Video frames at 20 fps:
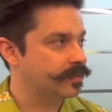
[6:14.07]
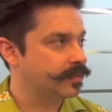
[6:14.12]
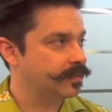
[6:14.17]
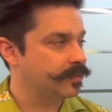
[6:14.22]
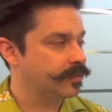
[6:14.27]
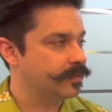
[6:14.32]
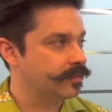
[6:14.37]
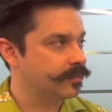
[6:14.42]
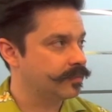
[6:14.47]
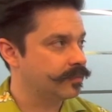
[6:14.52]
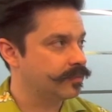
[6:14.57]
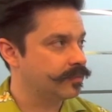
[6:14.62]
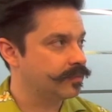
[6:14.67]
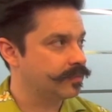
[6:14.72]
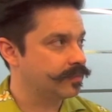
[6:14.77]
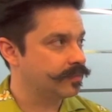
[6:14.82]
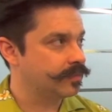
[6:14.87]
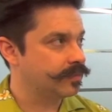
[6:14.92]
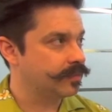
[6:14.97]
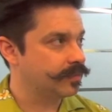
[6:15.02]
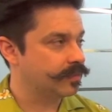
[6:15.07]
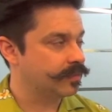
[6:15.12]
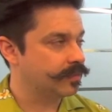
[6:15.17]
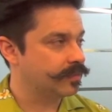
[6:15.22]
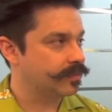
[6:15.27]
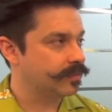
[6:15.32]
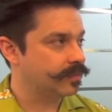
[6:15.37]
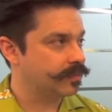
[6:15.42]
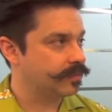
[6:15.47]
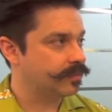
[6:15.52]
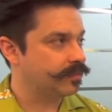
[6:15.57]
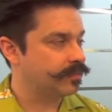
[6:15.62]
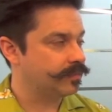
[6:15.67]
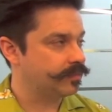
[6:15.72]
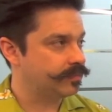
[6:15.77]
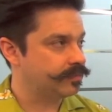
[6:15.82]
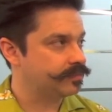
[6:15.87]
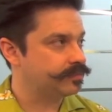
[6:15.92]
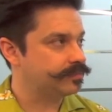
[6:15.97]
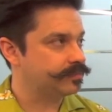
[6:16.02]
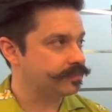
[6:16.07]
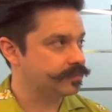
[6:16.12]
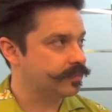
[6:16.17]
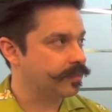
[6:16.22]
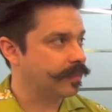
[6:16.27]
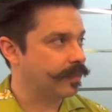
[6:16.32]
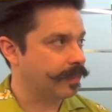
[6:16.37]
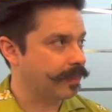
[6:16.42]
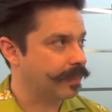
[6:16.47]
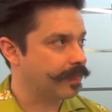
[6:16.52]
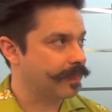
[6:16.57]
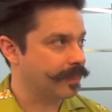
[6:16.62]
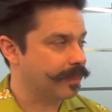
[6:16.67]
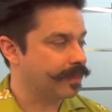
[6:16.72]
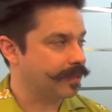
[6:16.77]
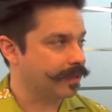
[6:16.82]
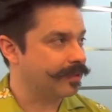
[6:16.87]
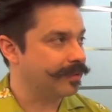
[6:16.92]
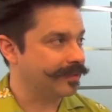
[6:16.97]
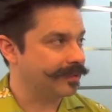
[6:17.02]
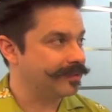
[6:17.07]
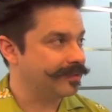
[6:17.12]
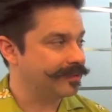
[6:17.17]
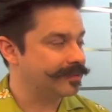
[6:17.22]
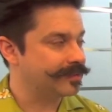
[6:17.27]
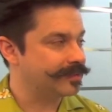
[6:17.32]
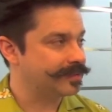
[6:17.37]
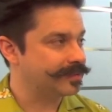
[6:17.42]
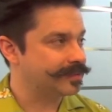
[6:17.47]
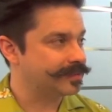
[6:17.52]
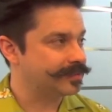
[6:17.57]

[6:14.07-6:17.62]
[no speech]